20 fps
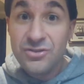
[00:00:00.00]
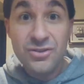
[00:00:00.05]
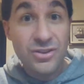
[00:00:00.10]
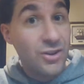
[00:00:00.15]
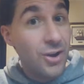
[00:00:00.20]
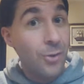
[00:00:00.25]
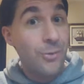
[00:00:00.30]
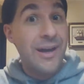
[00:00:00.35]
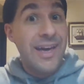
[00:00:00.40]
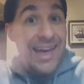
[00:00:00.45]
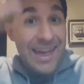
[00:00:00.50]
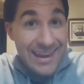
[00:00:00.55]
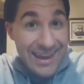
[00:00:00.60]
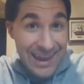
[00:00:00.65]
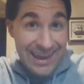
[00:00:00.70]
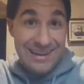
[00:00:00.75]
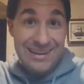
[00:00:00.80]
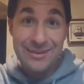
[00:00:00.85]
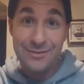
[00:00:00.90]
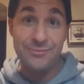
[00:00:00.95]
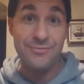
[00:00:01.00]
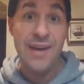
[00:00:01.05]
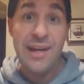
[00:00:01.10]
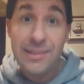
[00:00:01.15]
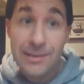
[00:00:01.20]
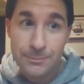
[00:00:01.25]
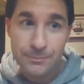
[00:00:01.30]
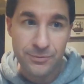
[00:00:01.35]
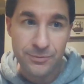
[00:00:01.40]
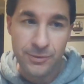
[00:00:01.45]
to go ahead and
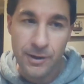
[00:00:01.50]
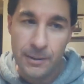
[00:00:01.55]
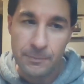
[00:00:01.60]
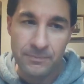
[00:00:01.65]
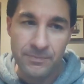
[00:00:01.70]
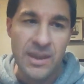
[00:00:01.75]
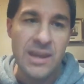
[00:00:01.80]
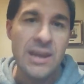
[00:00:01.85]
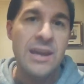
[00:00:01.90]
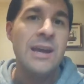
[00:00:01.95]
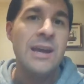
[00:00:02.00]
develop from.